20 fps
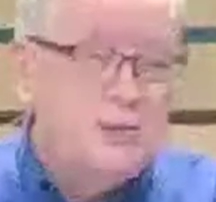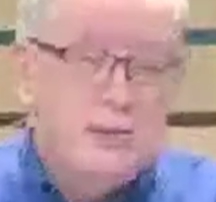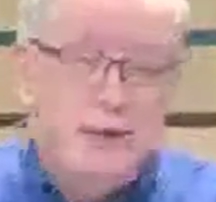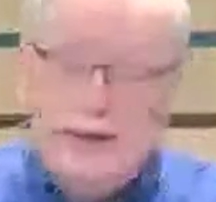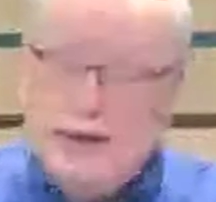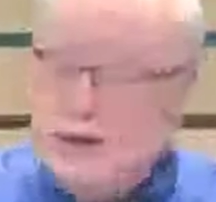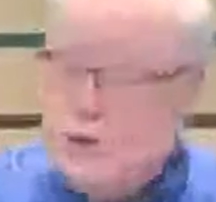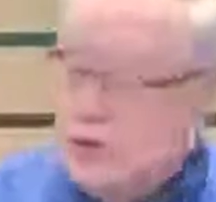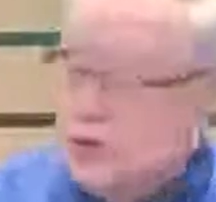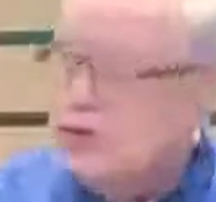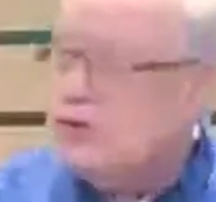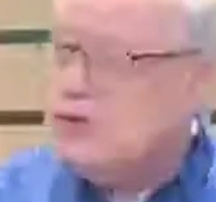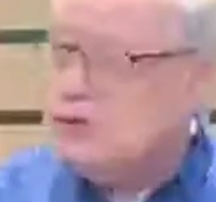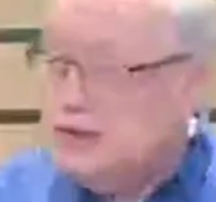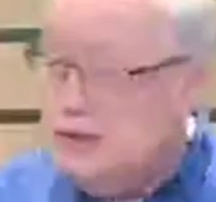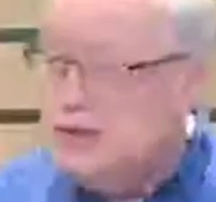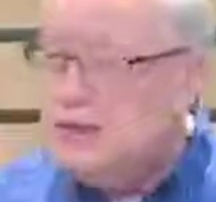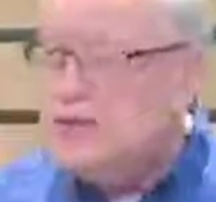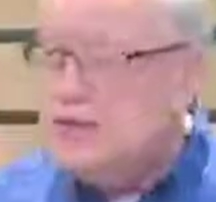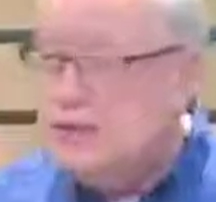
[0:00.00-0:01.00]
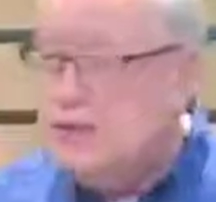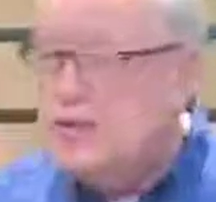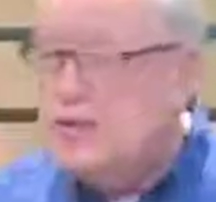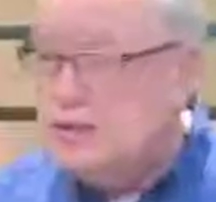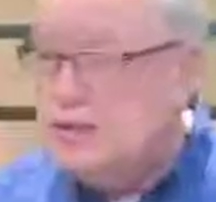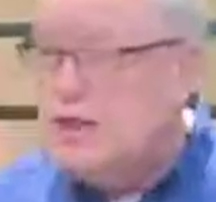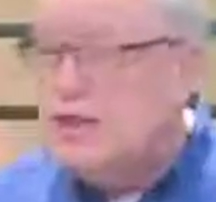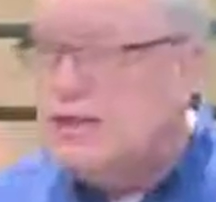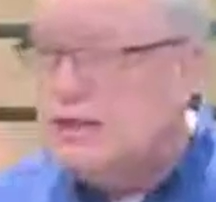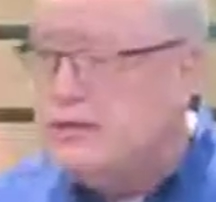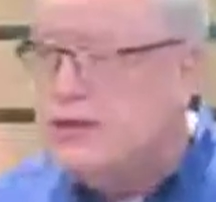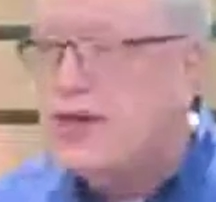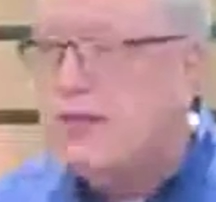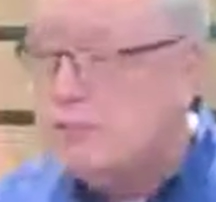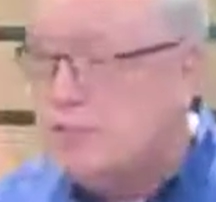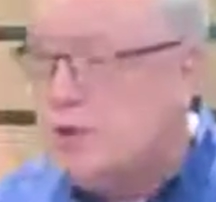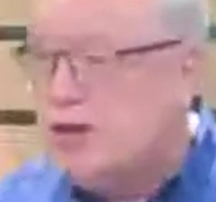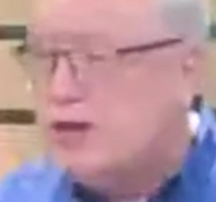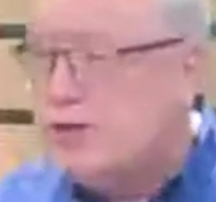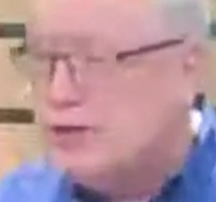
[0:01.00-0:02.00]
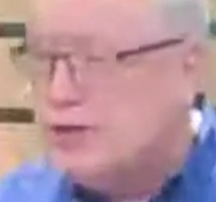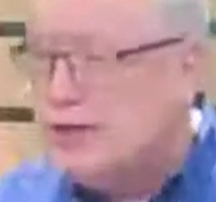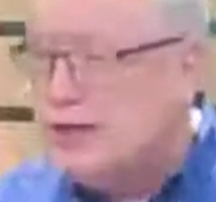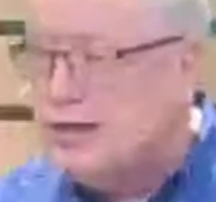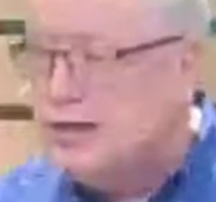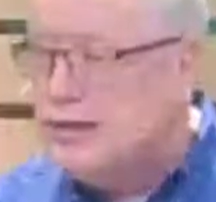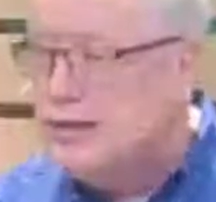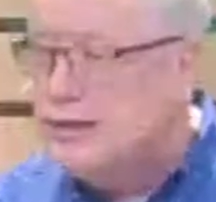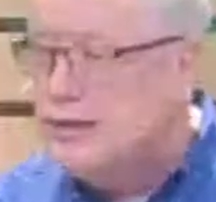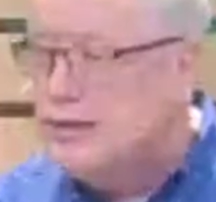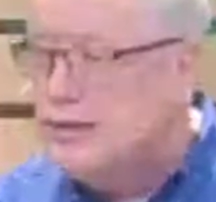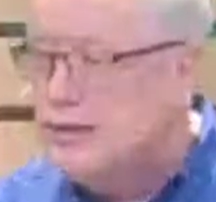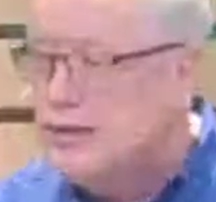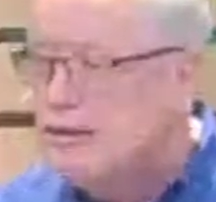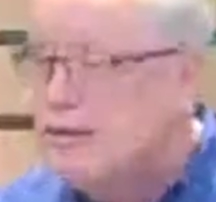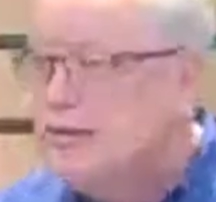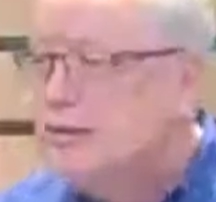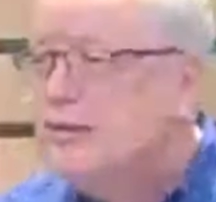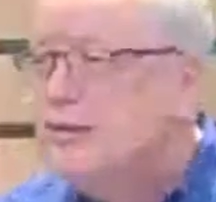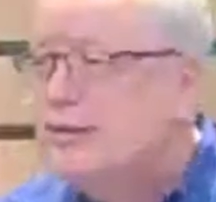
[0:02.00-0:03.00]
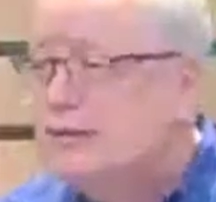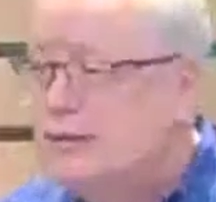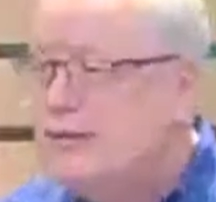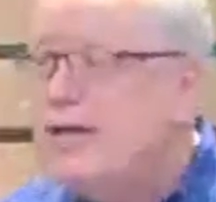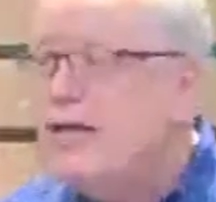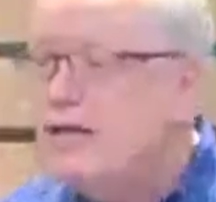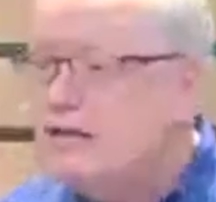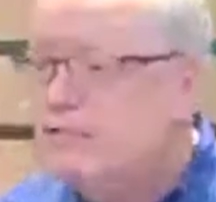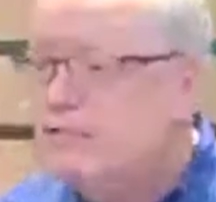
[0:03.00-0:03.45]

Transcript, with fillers: in order to get things done on that project, then that's